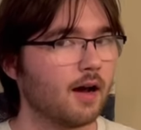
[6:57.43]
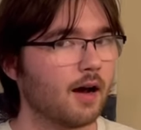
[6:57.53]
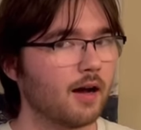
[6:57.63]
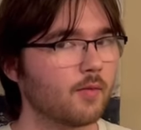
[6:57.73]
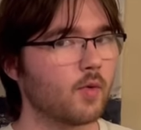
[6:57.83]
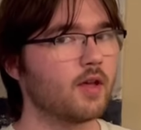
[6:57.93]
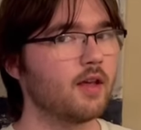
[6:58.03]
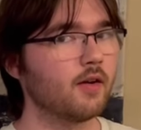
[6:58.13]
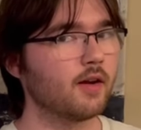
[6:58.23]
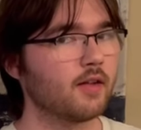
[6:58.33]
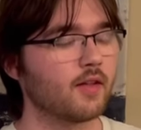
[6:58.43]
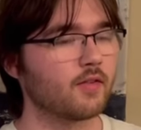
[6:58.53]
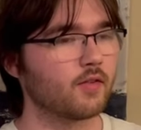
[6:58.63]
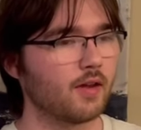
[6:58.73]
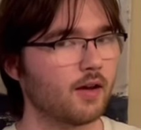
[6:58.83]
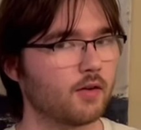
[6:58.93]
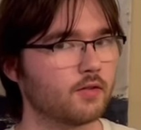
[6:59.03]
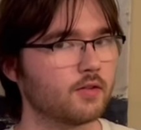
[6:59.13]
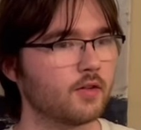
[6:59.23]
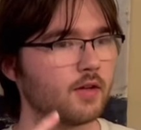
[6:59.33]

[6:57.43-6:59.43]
I'm hearing that sound